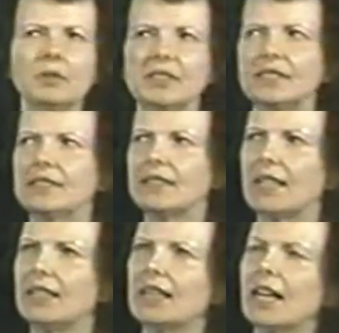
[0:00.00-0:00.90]
was
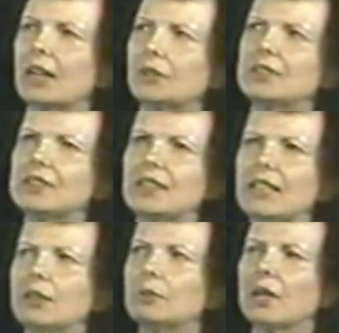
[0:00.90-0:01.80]
saying how
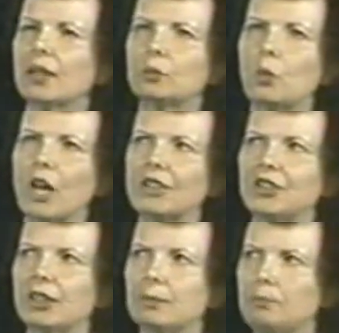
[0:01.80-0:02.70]
sitting around
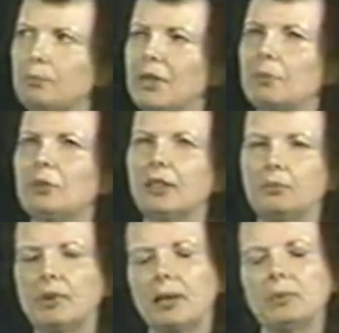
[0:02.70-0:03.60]
watching people
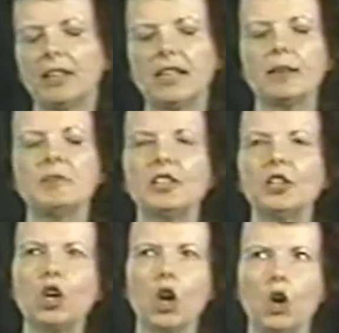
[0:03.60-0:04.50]
in public come
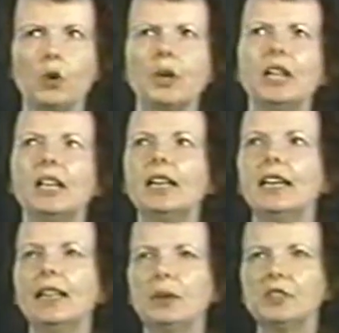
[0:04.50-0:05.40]
and go,
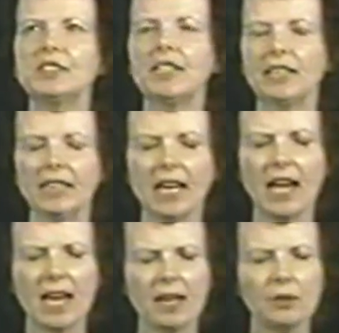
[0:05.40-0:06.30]
he was thinking
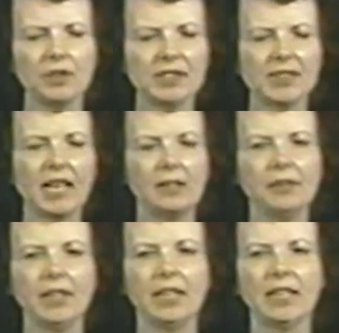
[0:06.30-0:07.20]
how
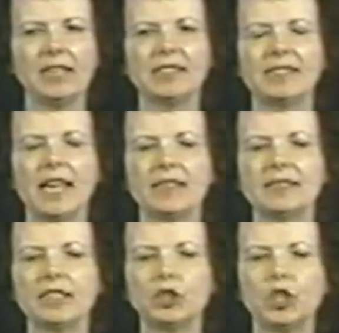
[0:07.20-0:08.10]
astounding it is that
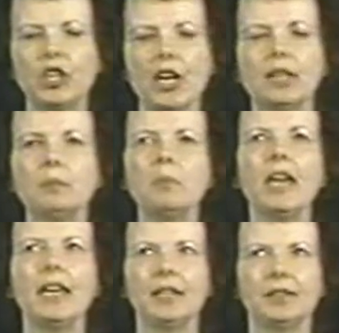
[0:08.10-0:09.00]
such young
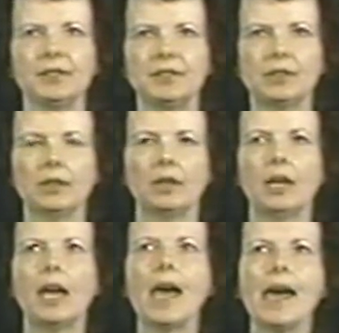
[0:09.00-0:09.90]
males
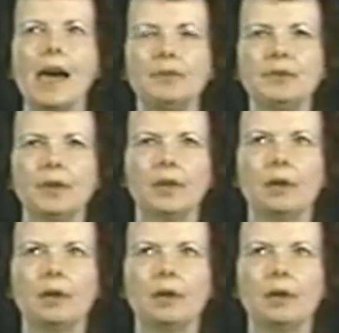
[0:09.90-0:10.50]
have